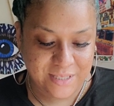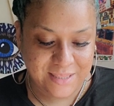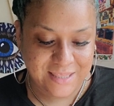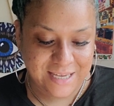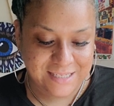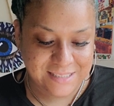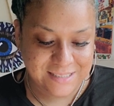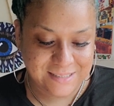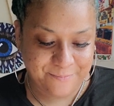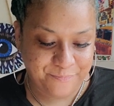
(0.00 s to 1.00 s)
then that's
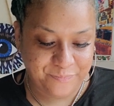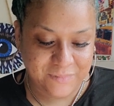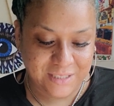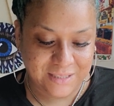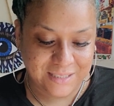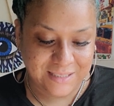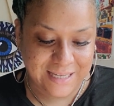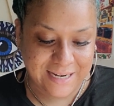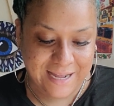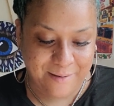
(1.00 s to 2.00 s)
the thing
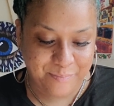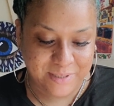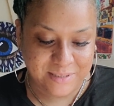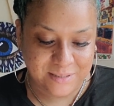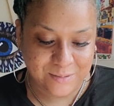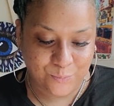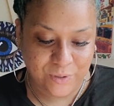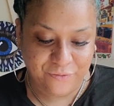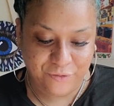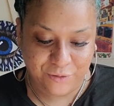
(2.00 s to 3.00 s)
that happens
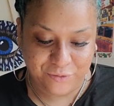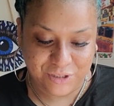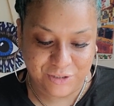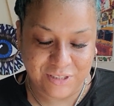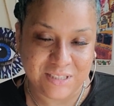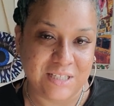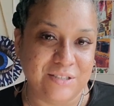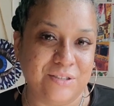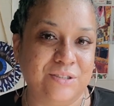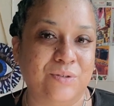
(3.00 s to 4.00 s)
with a return ascender.